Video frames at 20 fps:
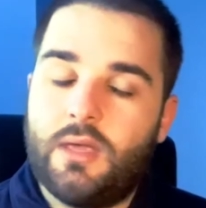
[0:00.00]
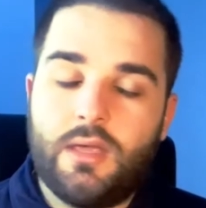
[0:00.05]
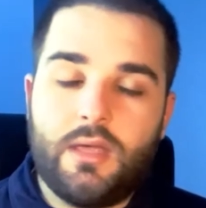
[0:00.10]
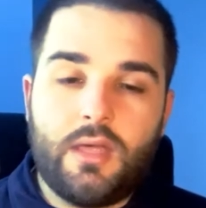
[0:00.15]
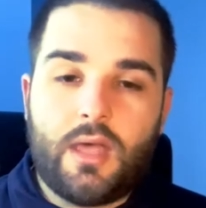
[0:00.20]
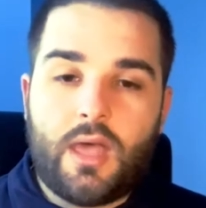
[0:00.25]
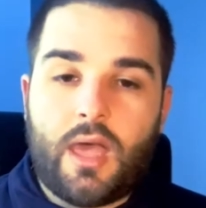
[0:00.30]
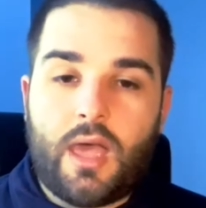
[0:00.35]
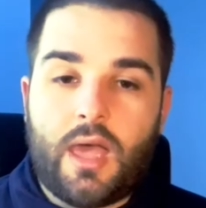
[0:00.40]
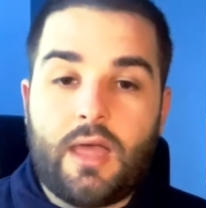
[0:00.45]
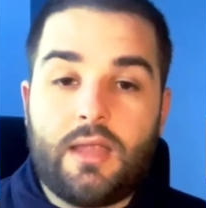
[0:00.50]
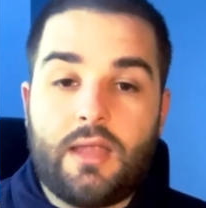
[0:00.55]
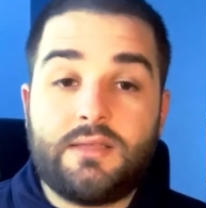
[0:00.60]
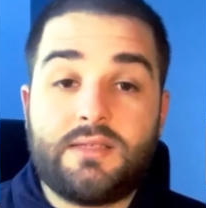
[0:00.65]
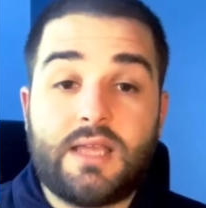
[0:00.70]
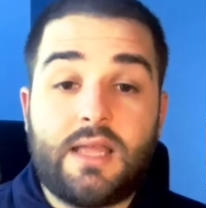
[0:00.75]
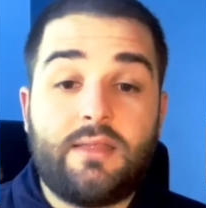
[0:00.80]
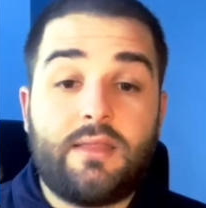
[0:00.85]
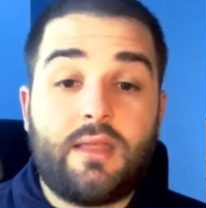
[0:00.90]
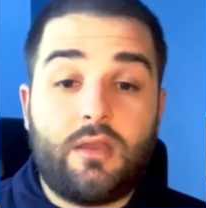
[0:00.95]
and
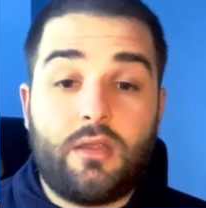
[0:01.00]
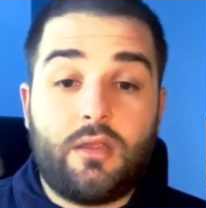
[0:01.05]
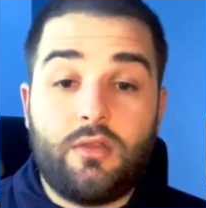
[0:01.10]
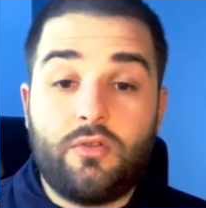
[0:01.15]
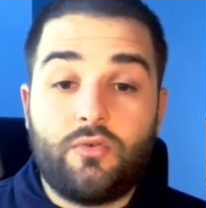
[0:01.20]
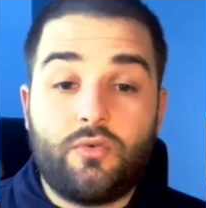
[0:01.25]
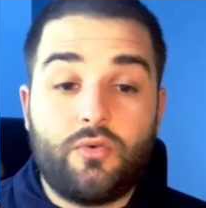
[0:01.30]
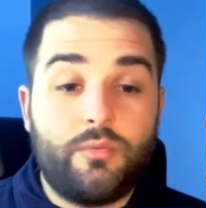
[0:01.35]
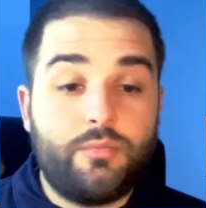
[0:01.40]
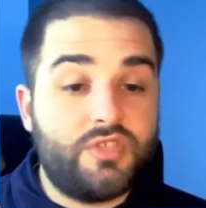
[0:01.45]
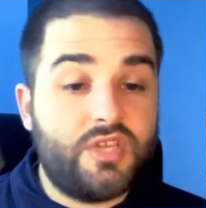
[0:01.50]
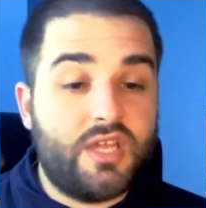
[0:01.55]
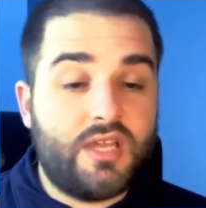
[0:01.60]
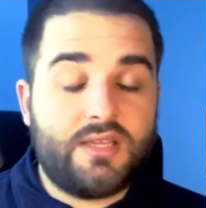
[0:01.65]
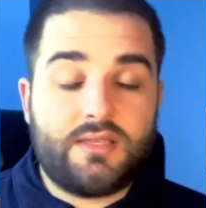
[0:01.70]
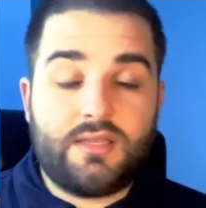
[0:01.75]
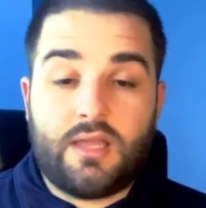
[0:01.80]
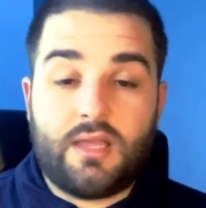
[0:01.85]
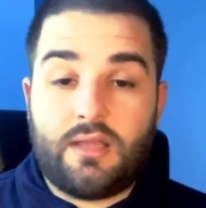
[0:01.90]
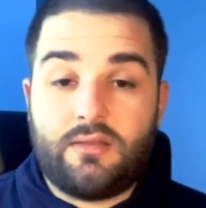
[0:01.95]
send that in the group
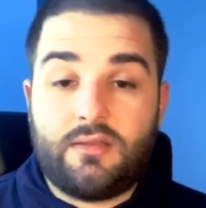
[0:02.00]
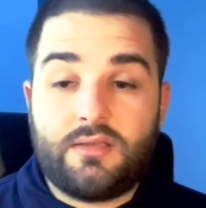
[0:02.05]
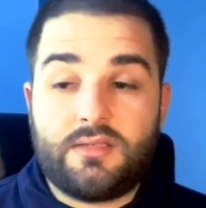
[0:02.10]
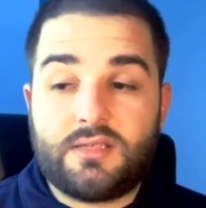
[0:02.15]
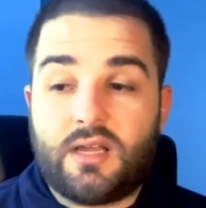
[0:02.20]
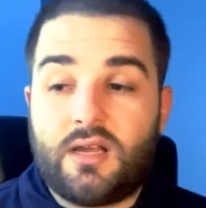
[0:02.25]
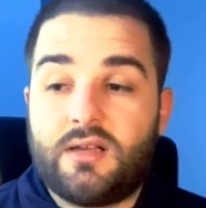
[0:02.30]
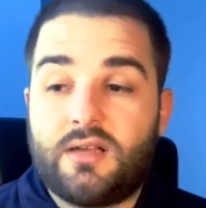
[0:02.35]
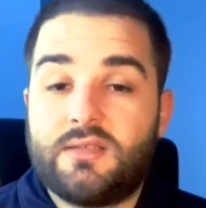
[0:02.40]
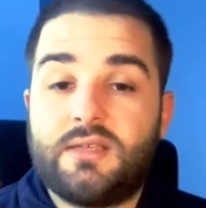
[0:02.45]
chat and discuss.